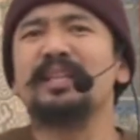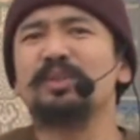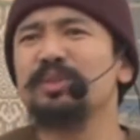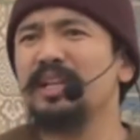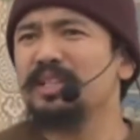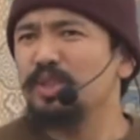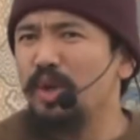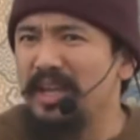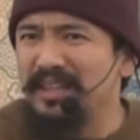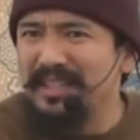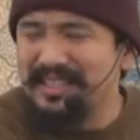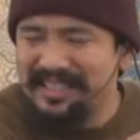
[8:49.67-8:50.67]
There's not
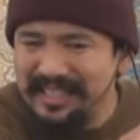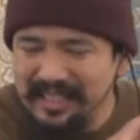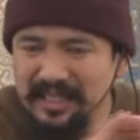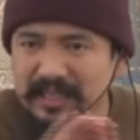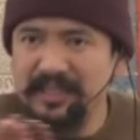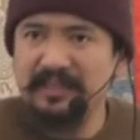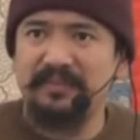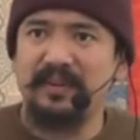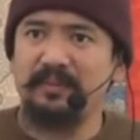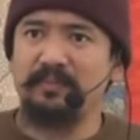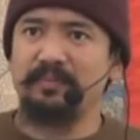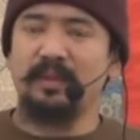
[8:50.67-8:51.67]
any single difference.
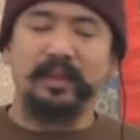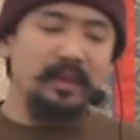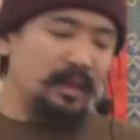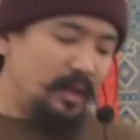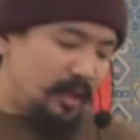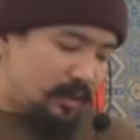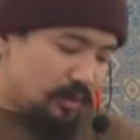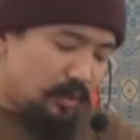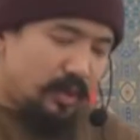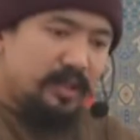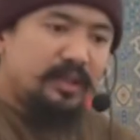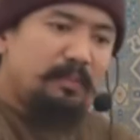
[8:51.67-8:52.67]

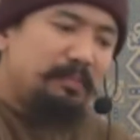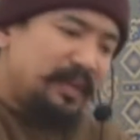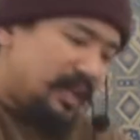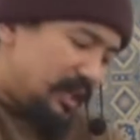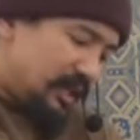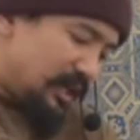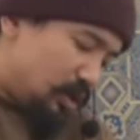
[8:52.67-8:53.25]
So in the beginning, it